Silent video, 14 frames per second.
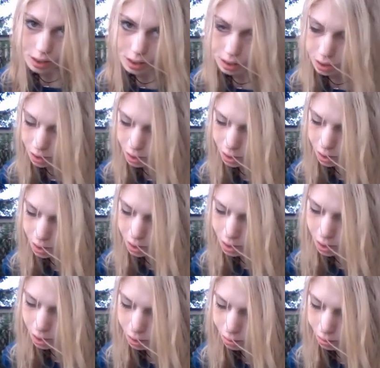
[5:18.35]

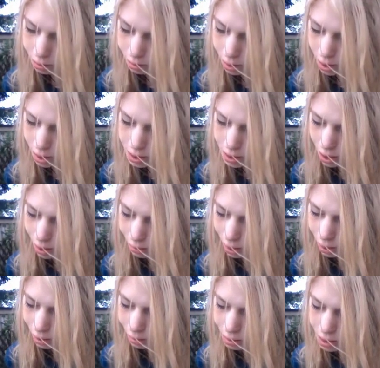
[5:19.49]
to things that you might
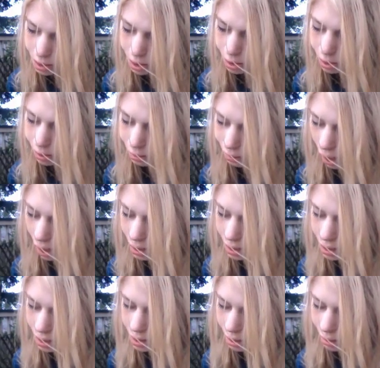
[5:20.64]
not have seen in the
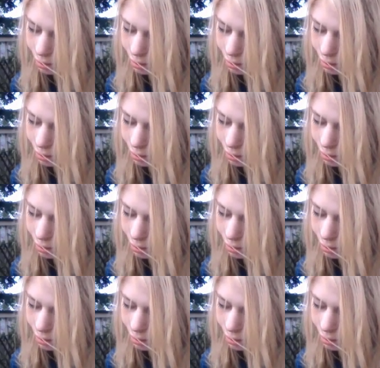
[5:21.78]
past.